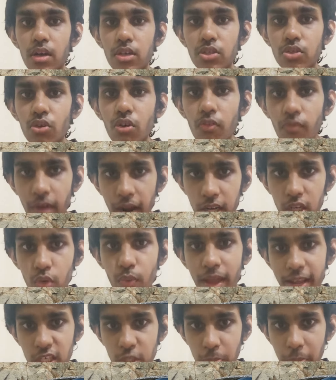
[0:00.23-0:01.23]
So what
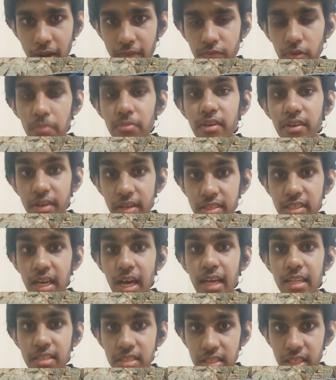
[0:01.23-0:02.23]
to expect from the
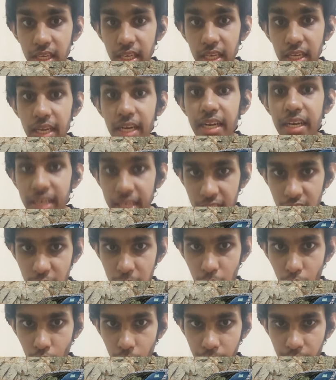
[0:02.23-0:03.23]
Nissan Z
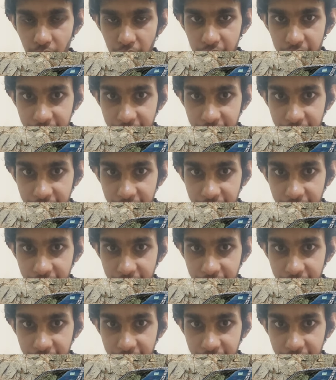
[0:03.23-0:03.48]
Nismo?